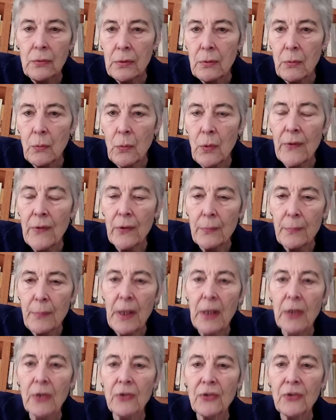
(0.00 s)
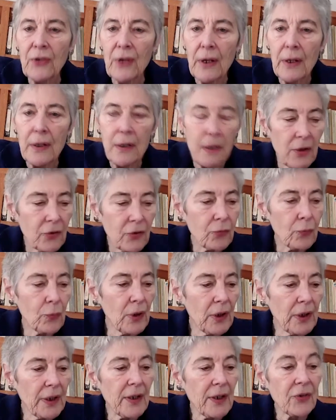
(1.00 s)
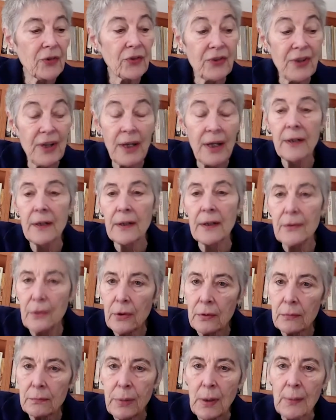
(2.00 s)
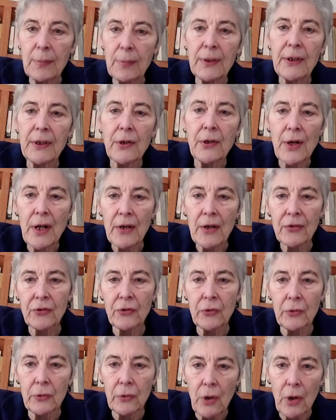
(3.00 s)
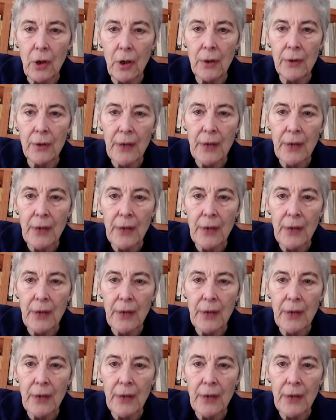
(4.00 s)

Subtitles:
whether Palestine is really a state under public international law and